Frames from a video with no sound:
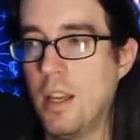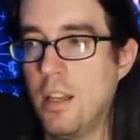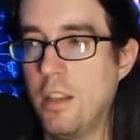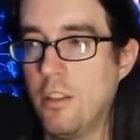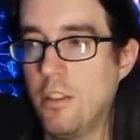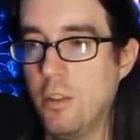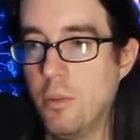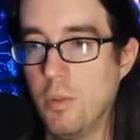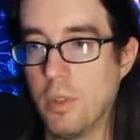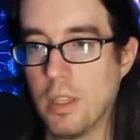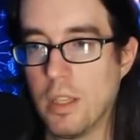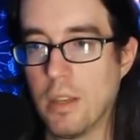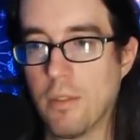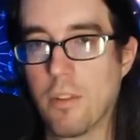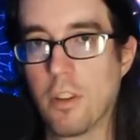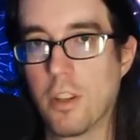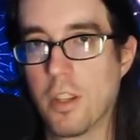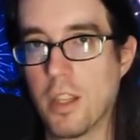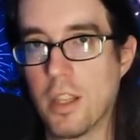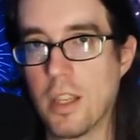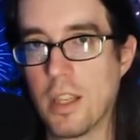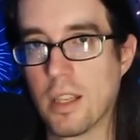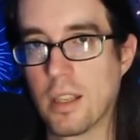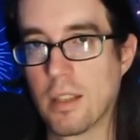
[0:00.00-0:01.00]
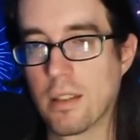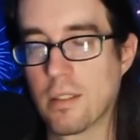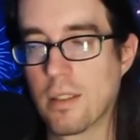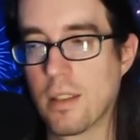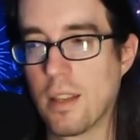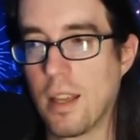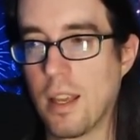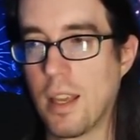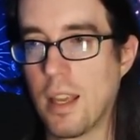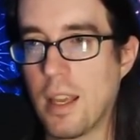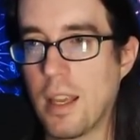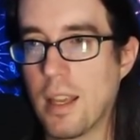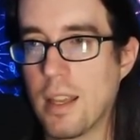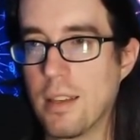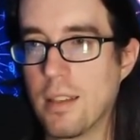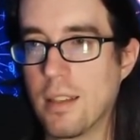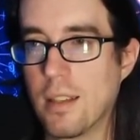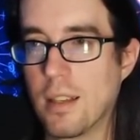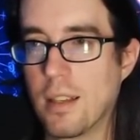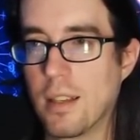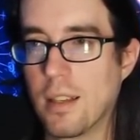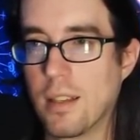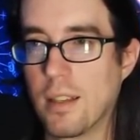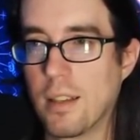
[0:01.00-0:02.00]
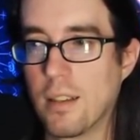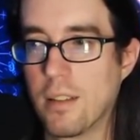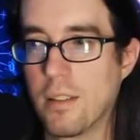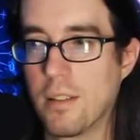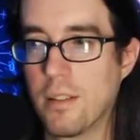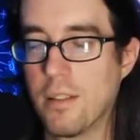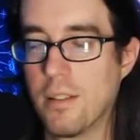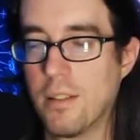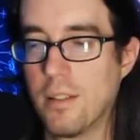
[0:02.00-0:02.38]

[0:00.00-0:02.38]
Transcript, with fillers: doing different things. And uh,